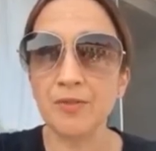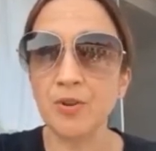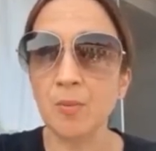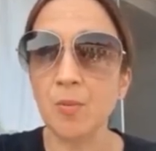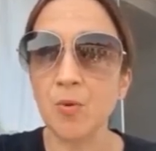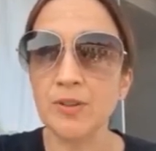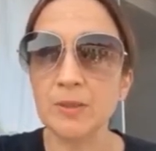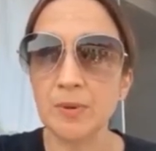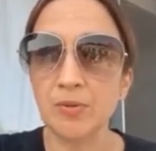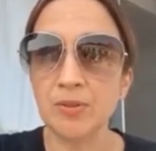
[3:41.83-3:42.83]
you know, more
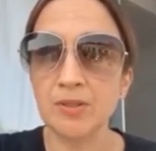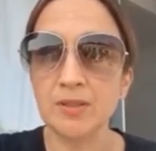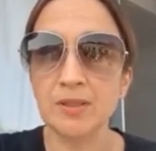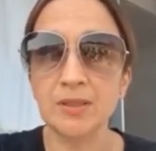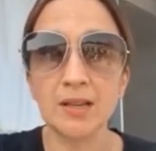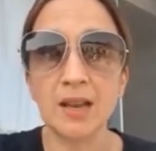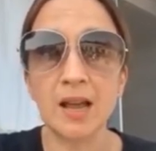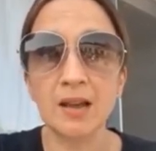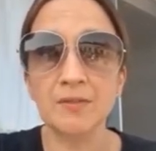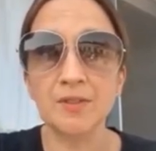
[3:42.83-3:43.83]
experiences in their
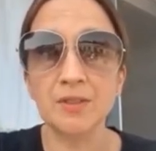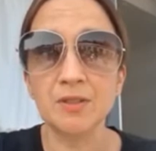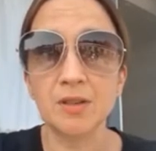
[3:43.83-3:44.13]
lives,